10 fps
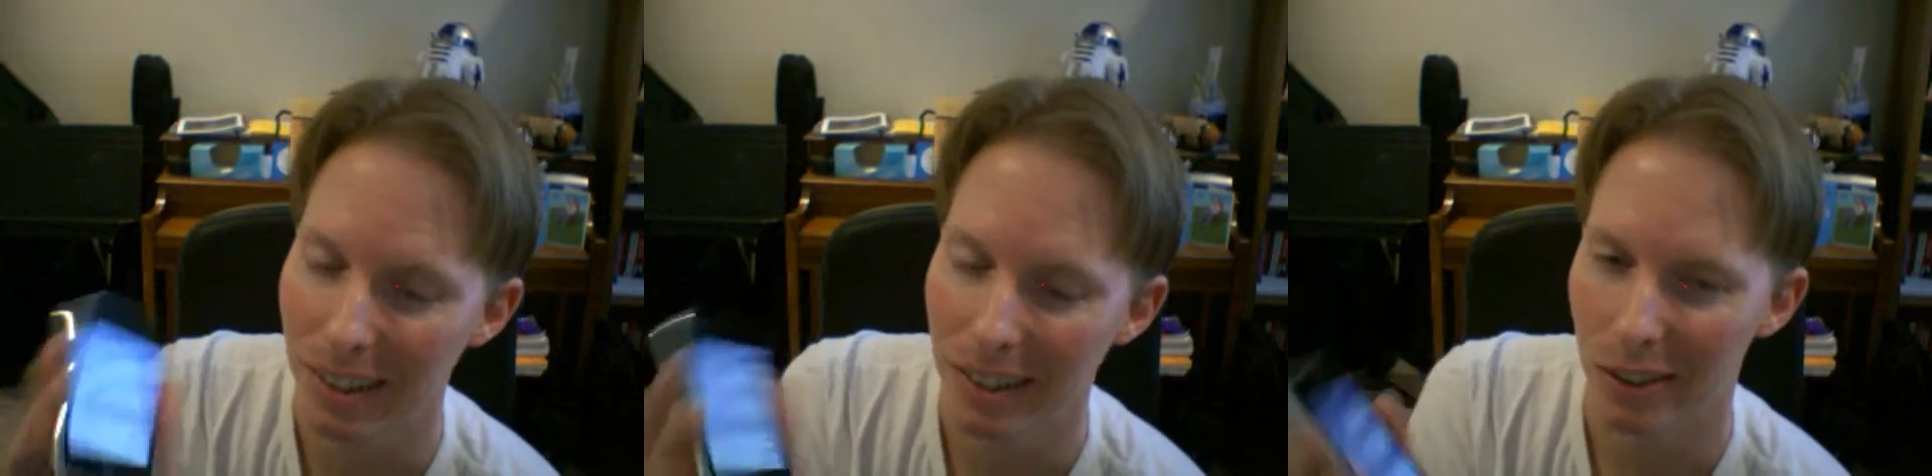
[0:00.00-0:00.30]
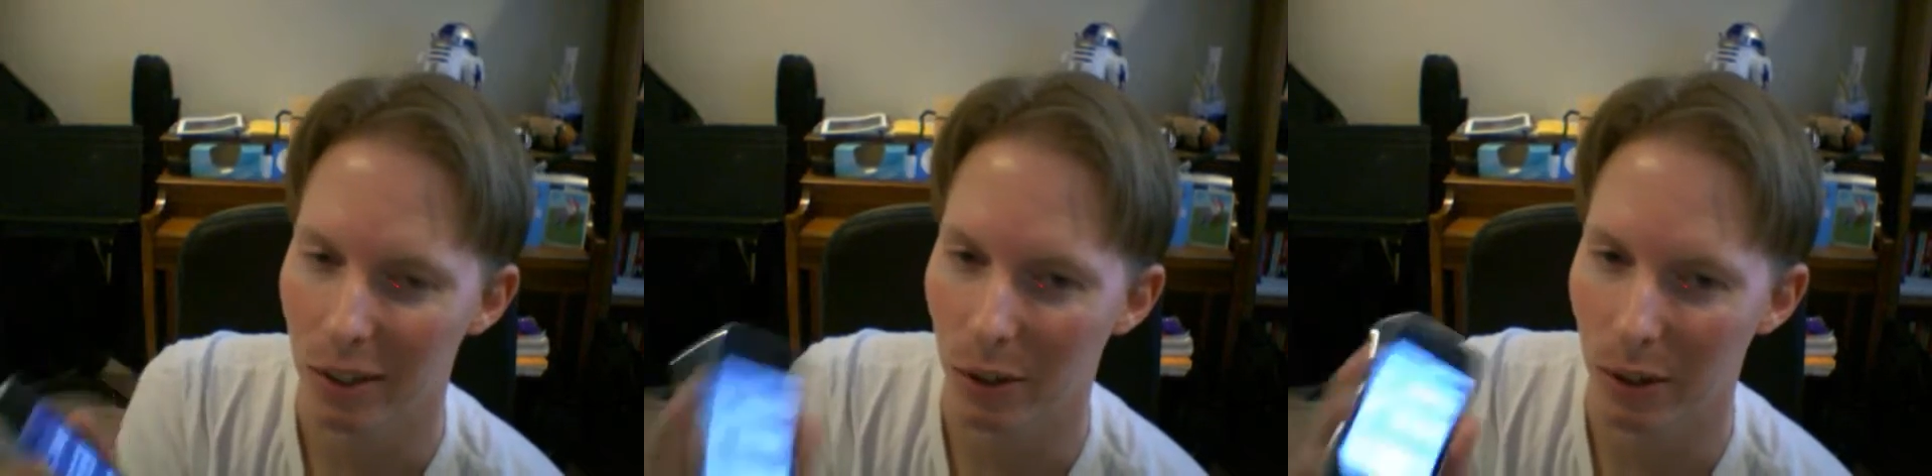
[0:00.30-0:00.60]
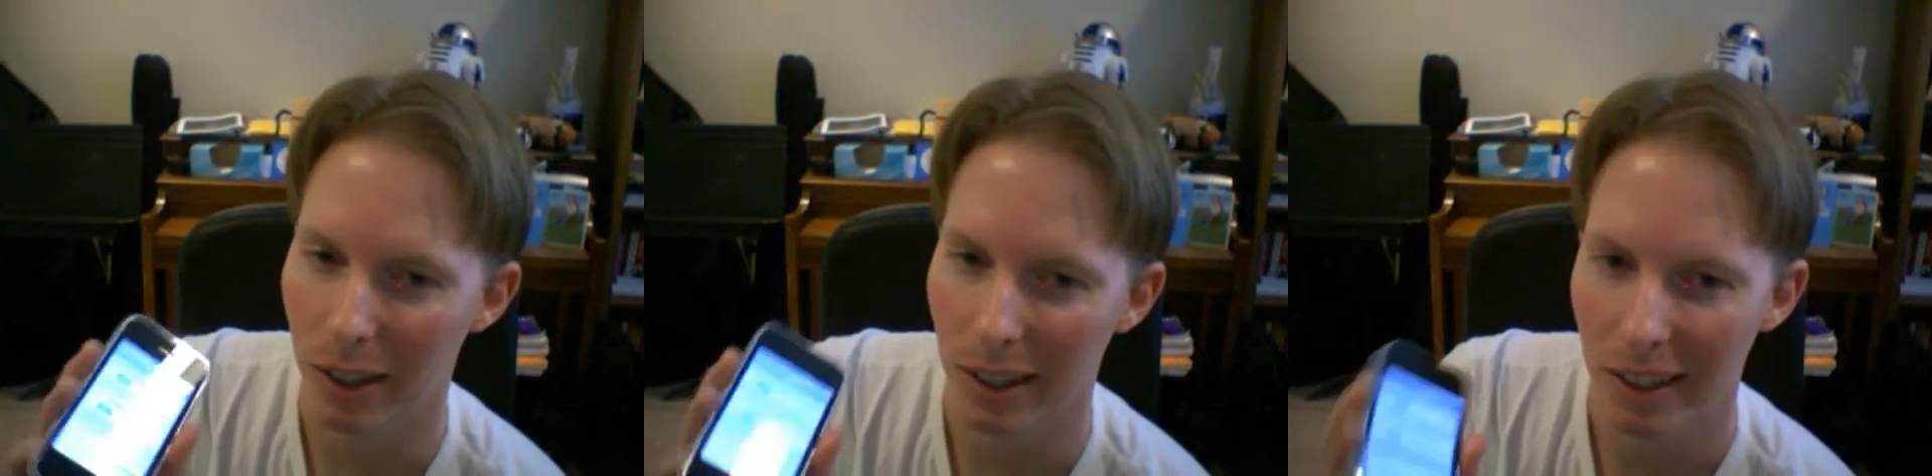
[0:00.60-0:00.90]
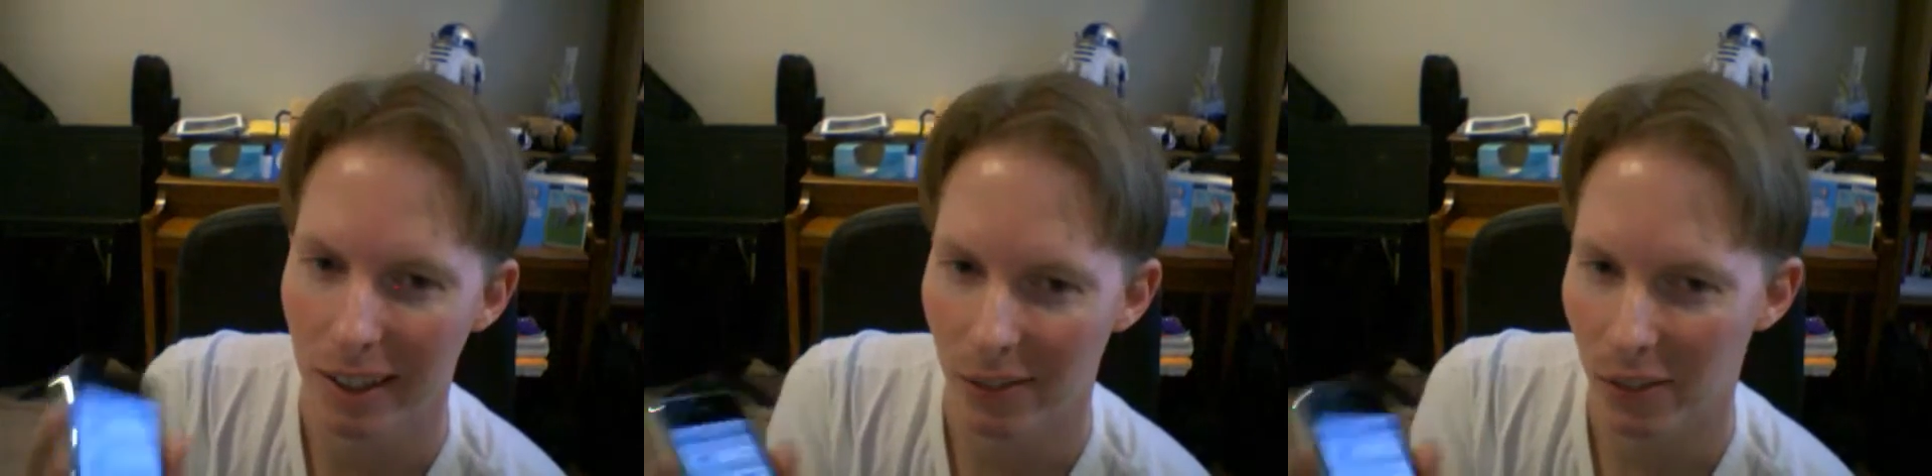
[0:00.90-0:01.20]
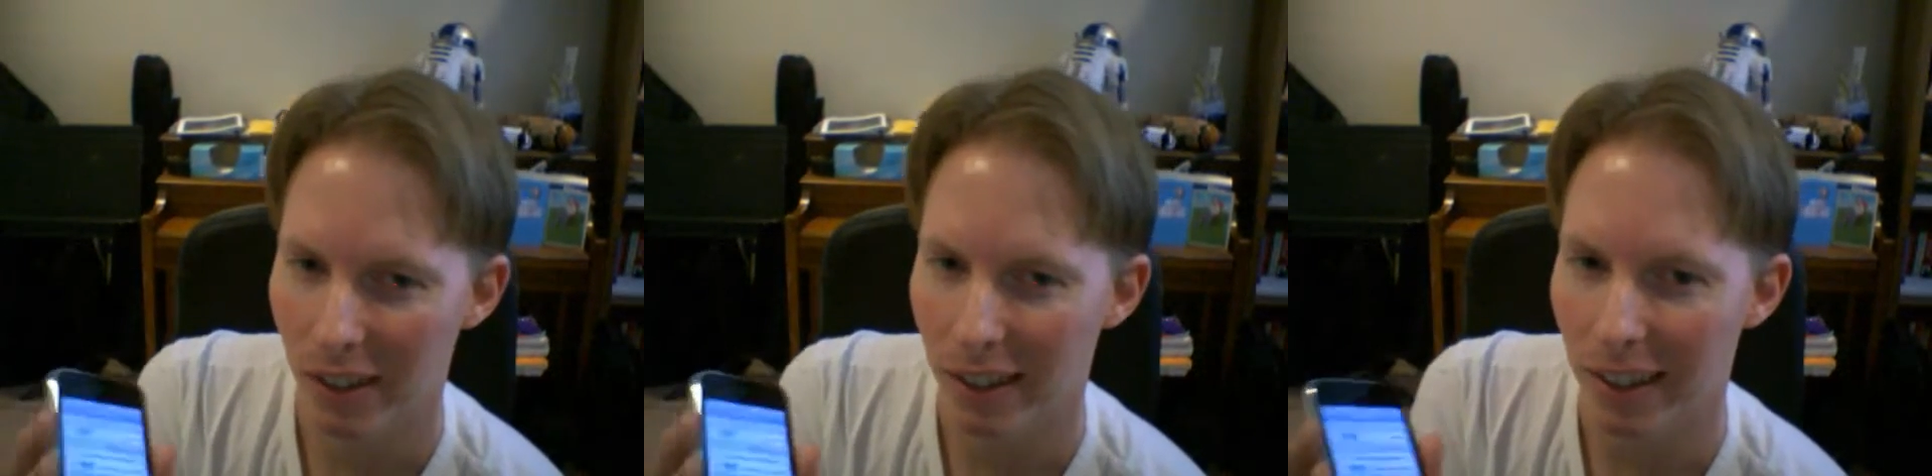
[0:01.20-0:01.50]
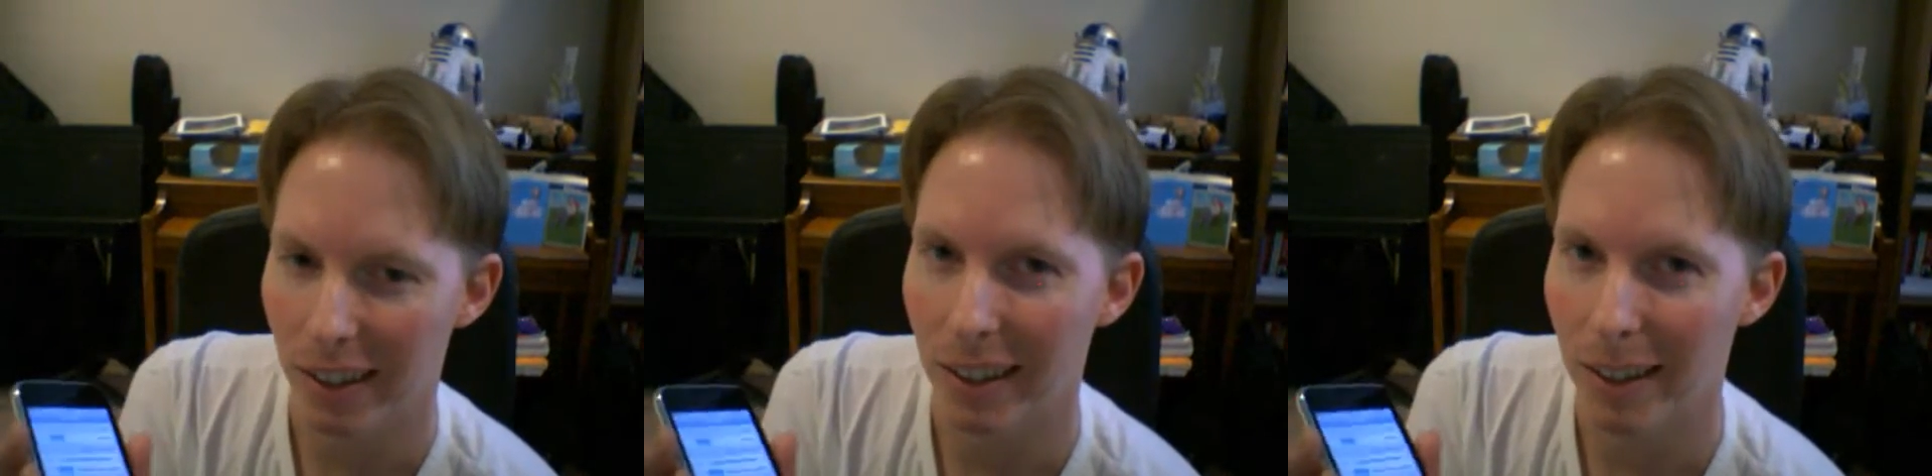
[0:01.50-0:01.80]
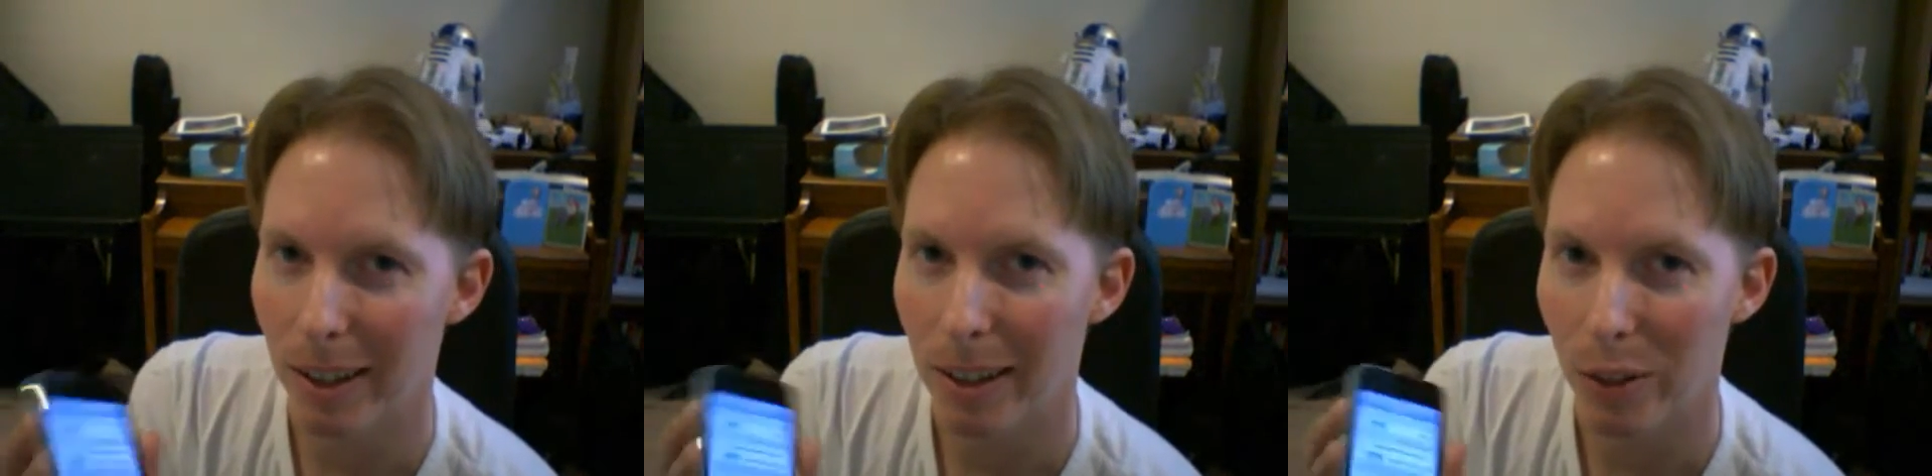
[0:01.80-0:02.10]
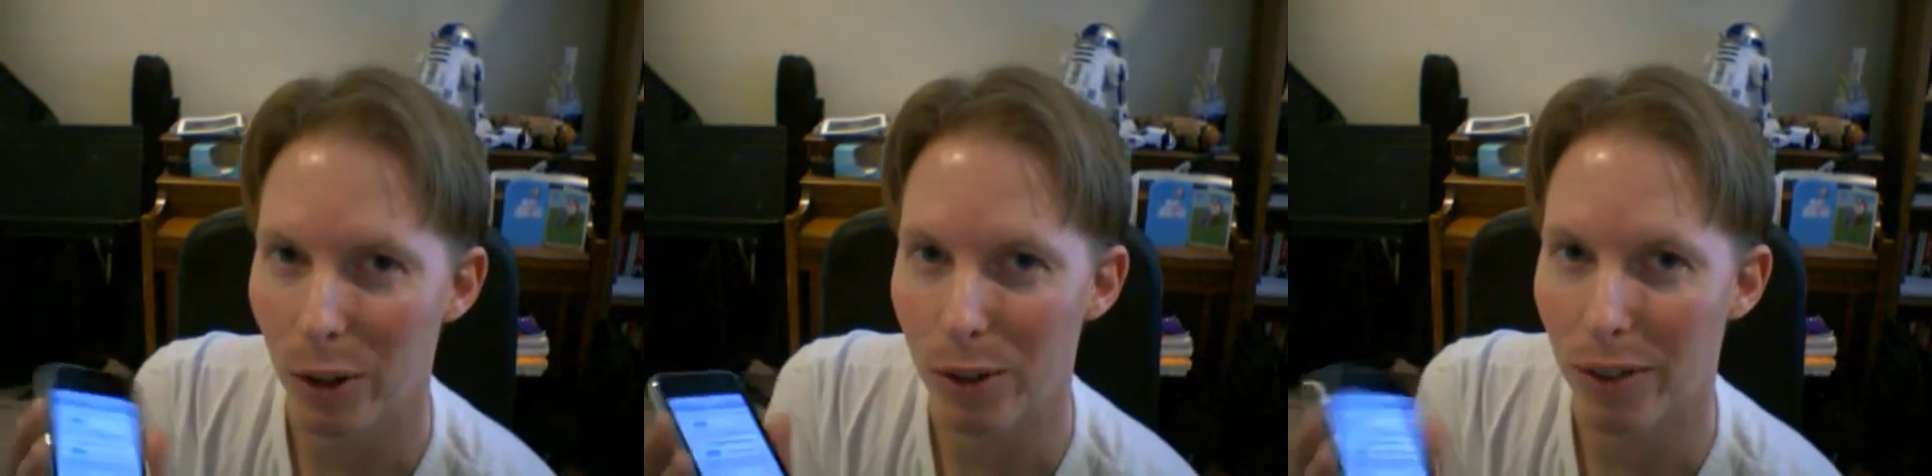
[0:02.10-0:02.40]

So those